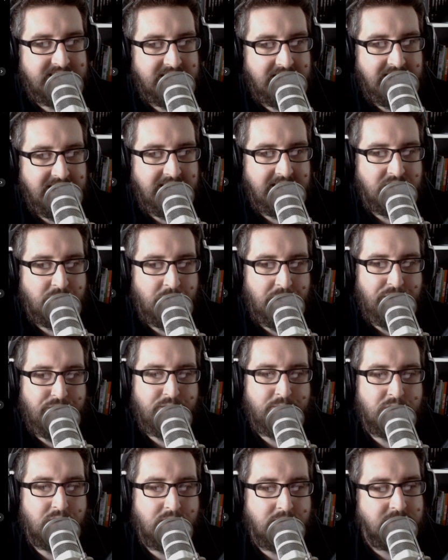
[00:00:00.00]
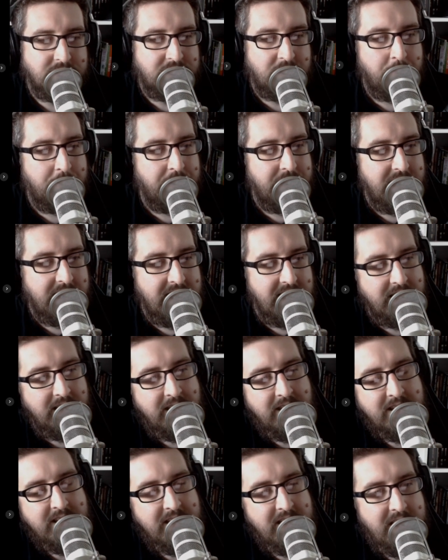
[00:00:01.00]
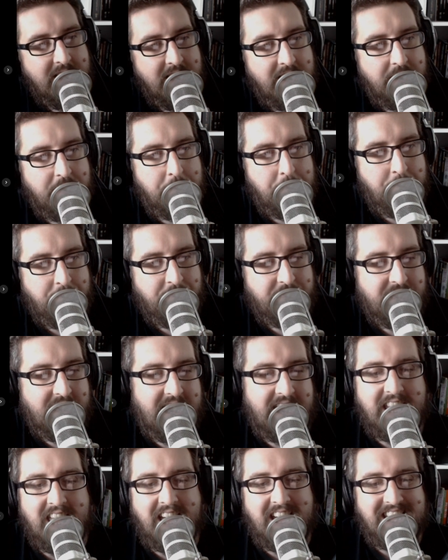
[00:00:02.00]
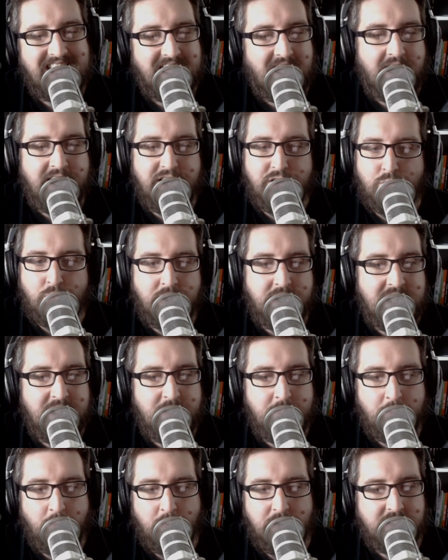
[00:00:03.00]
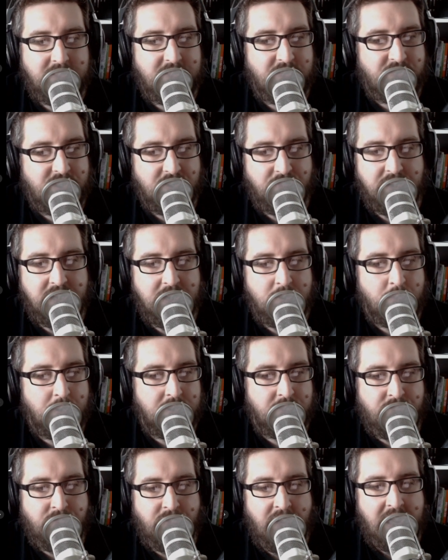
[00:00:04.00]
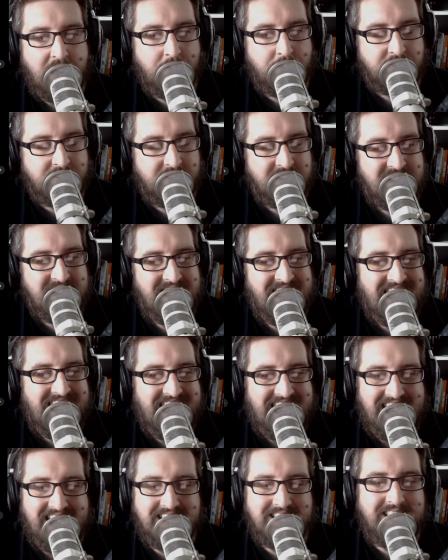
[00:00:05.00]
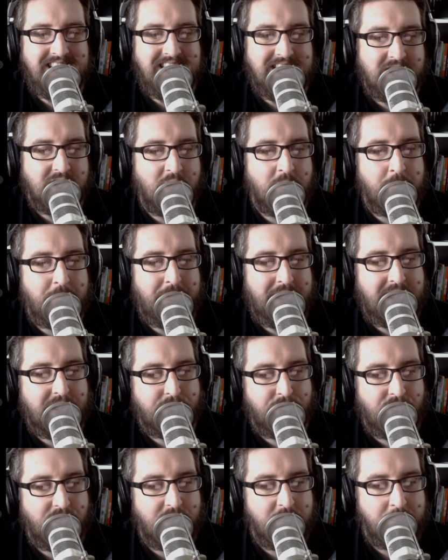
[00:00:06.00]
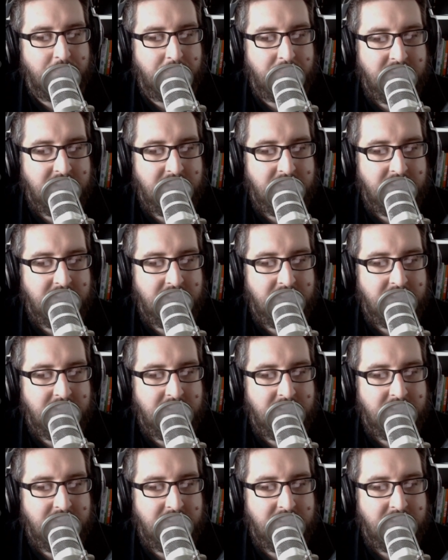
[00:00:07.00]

leading the way from Thorin's company here. I'd run him with the stuff that he would have found had he come back from